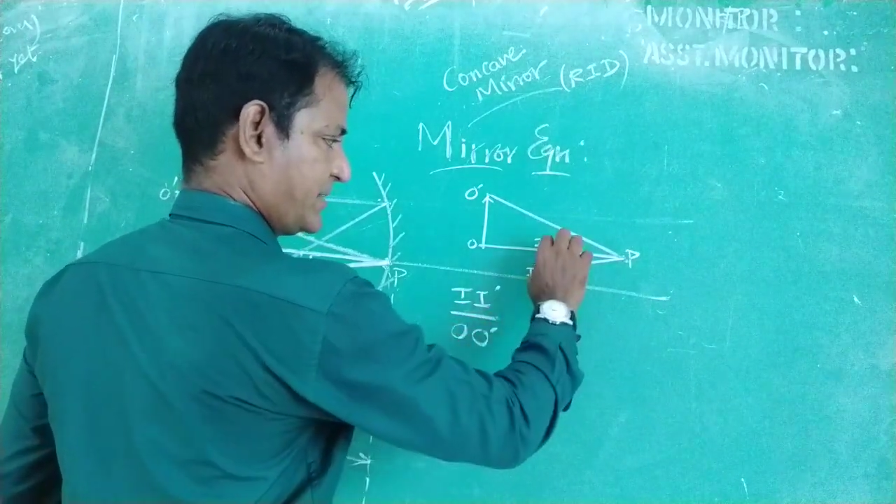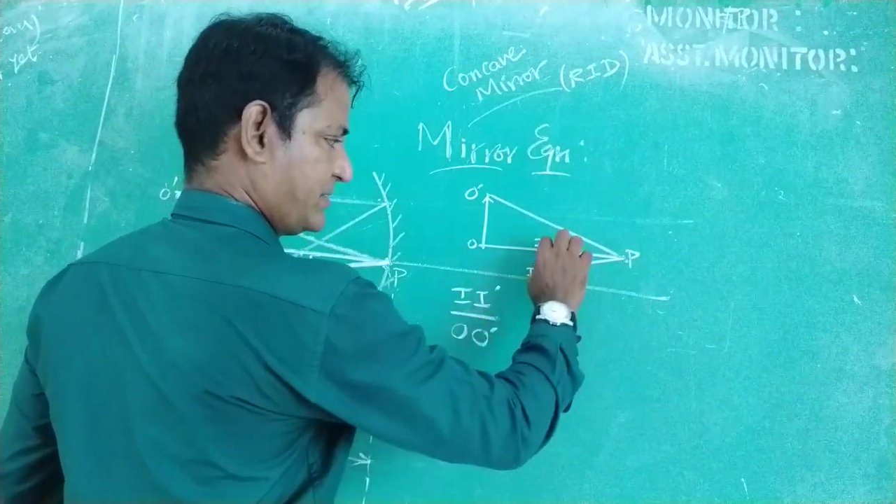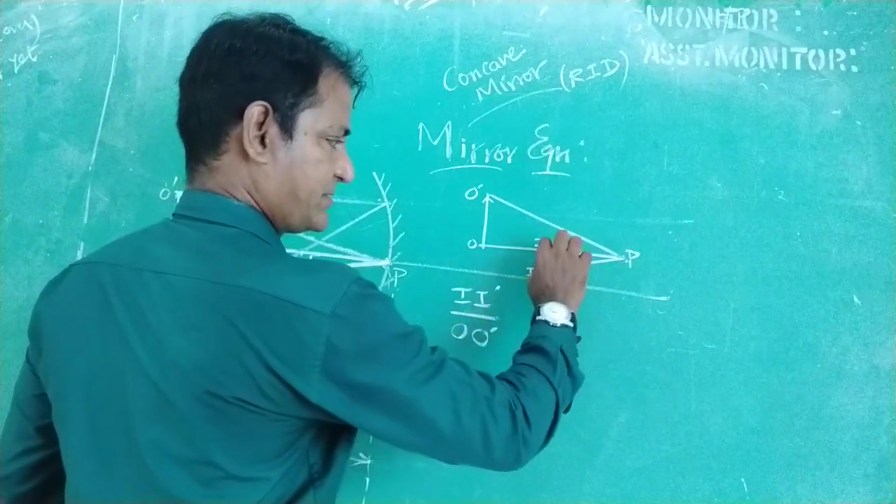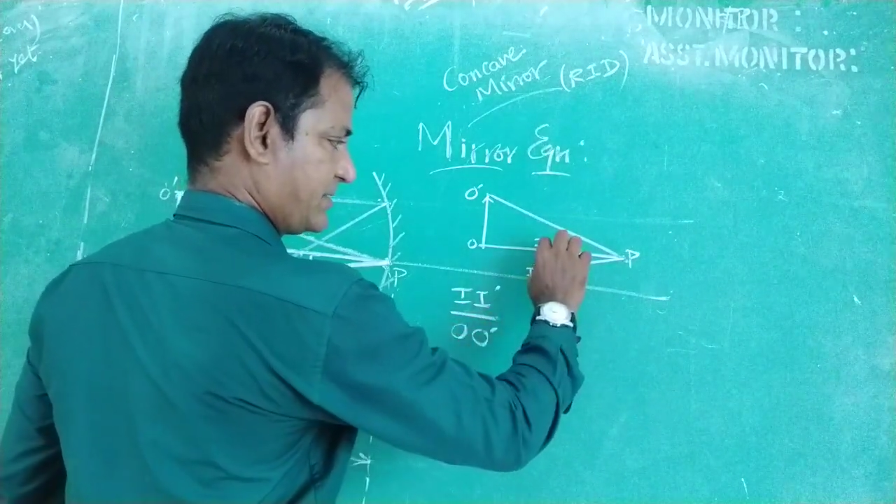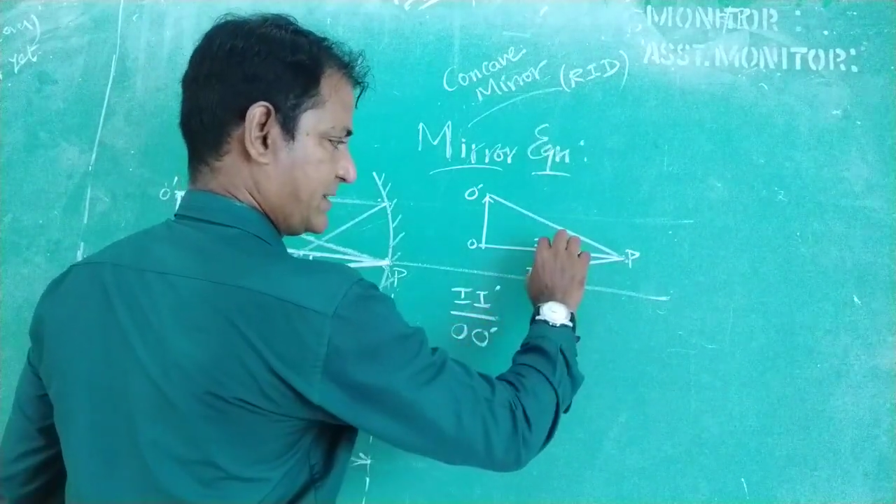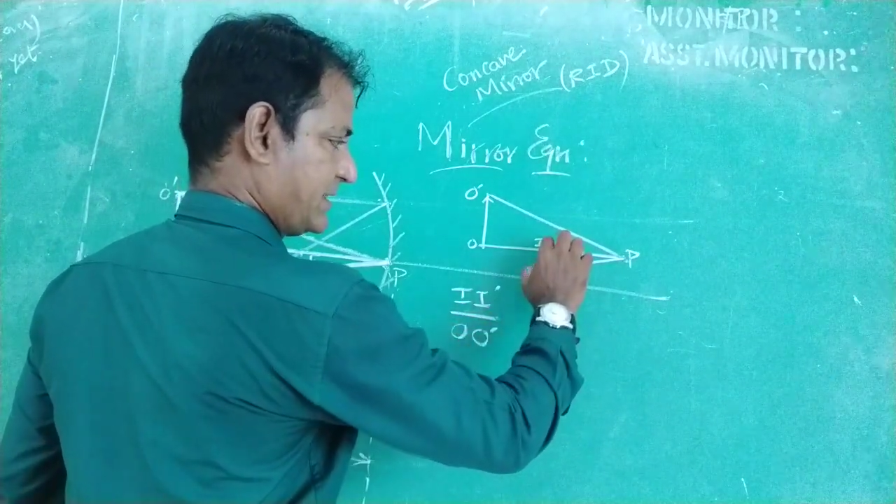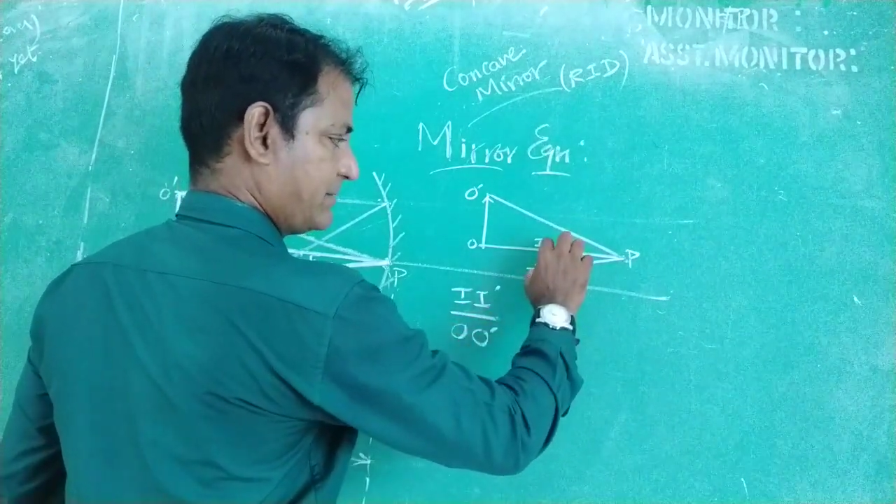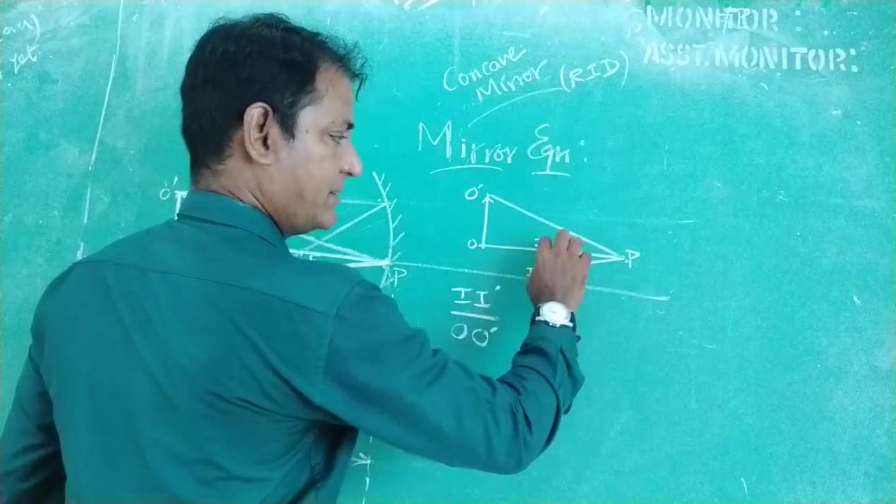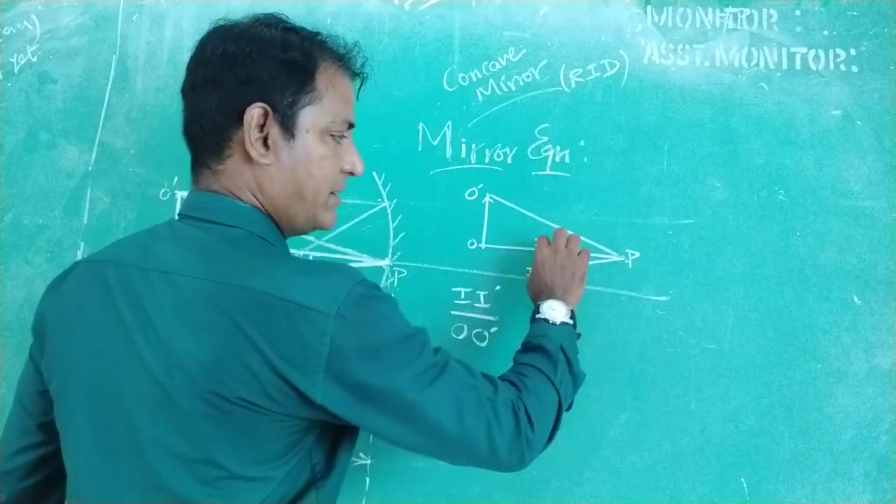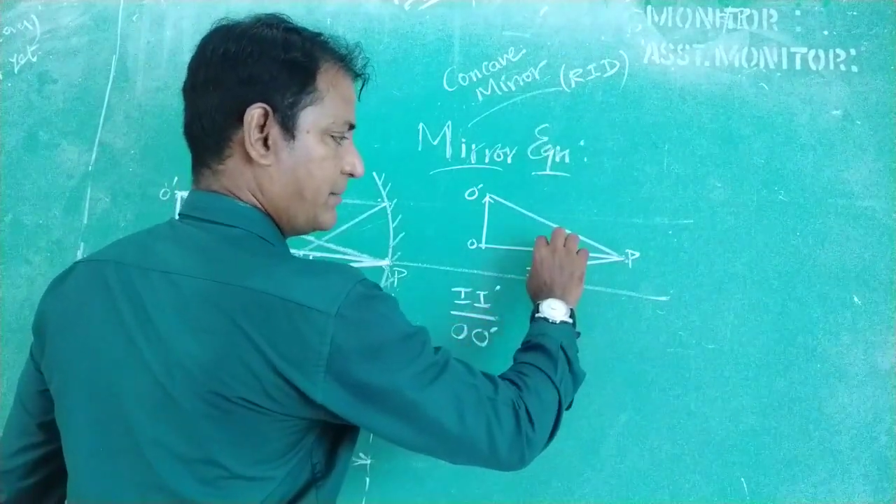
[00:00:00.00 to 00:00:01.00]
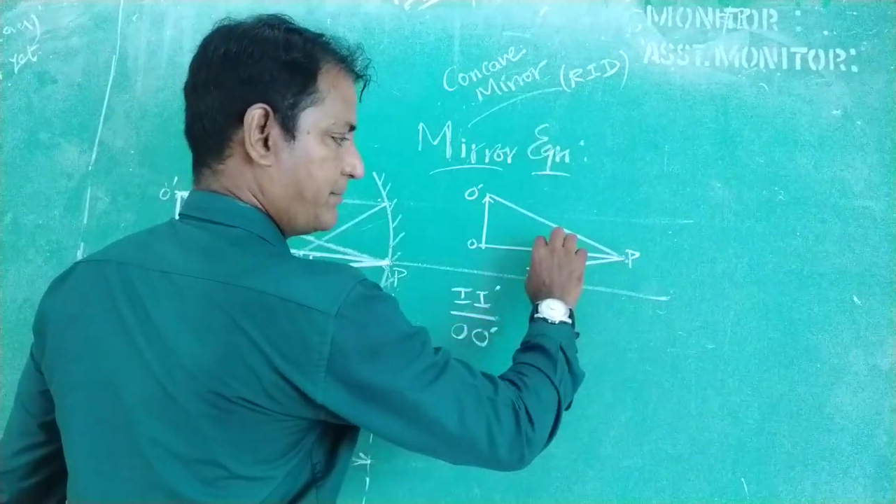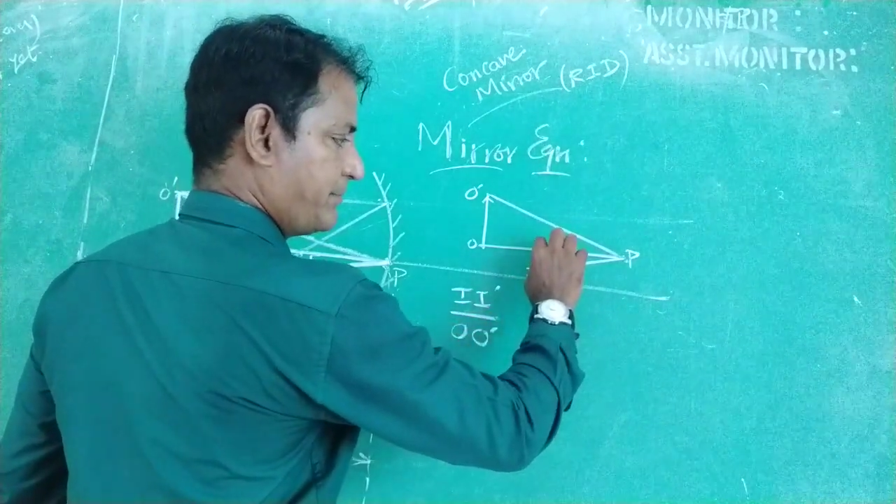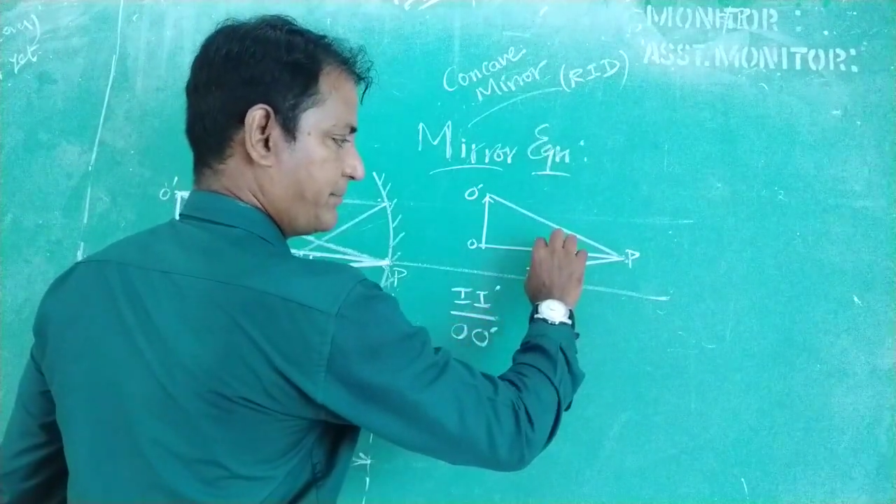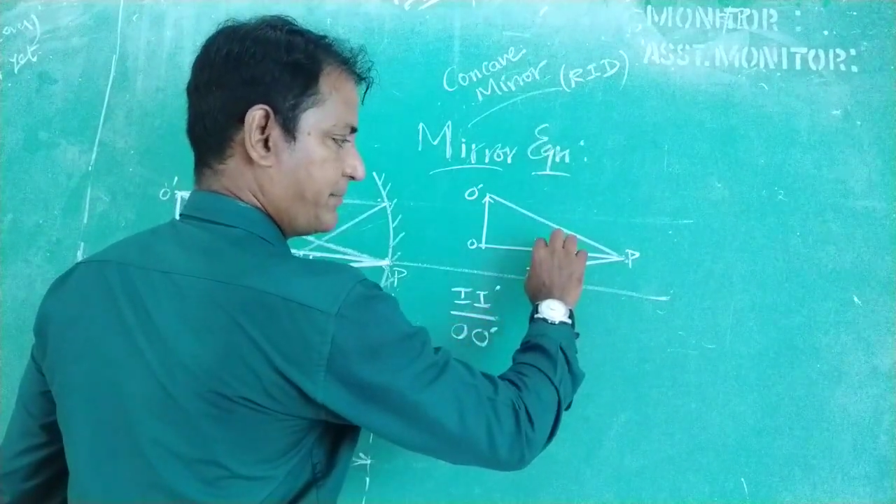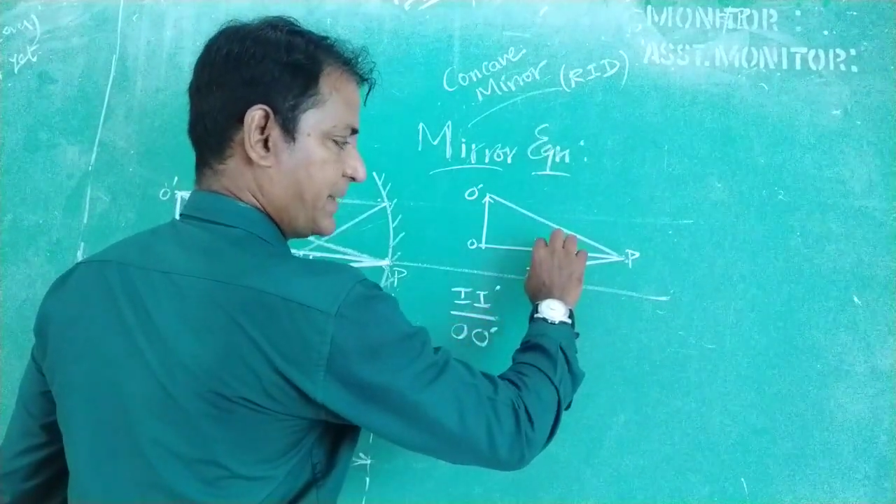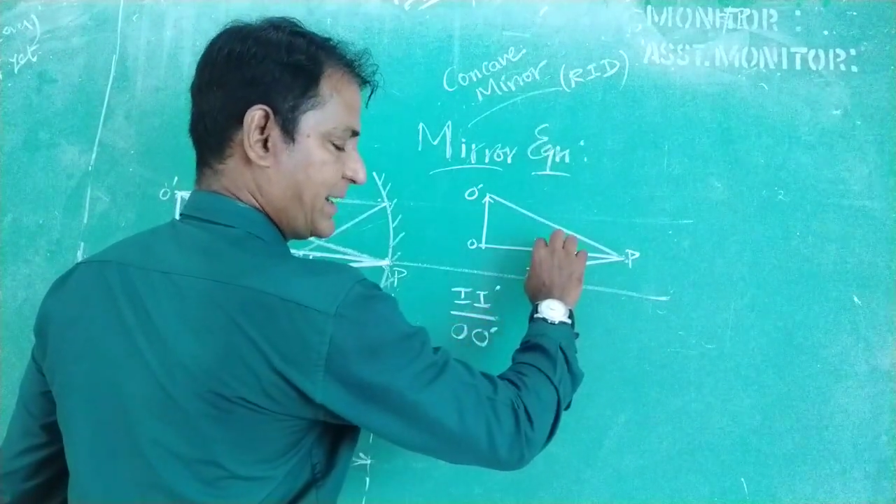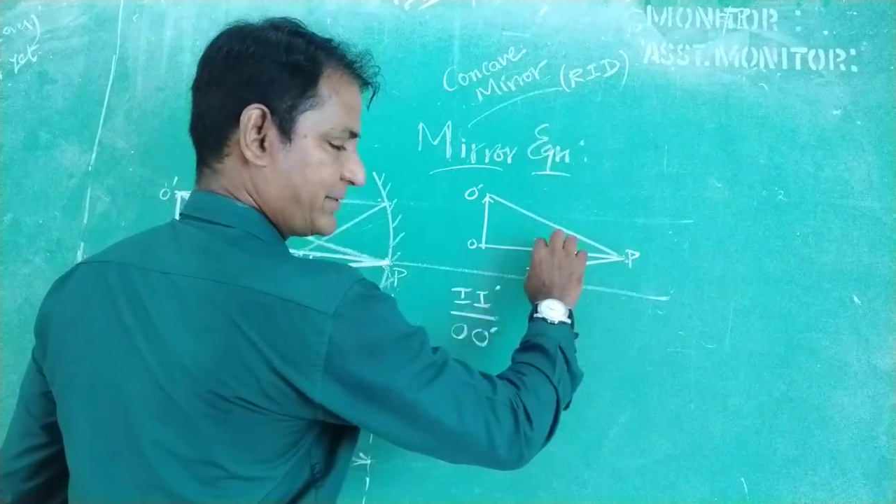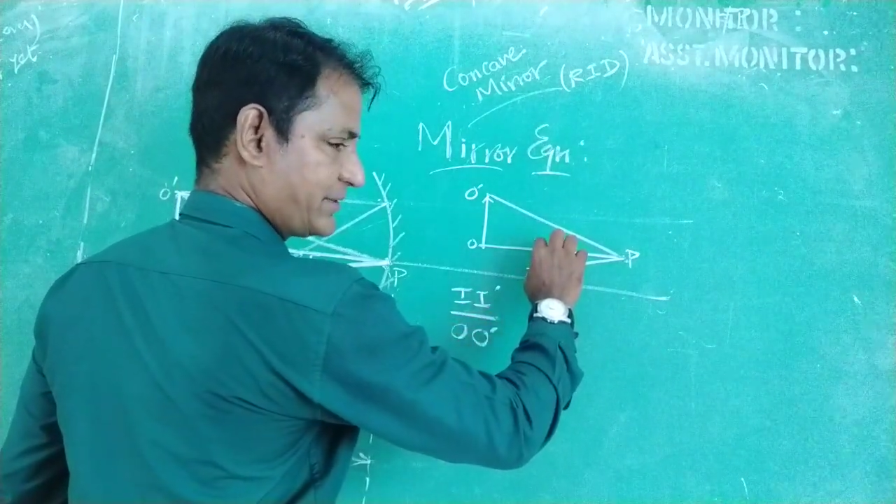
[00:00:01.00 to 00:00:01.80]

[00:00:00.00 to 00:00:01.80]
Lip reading: So the part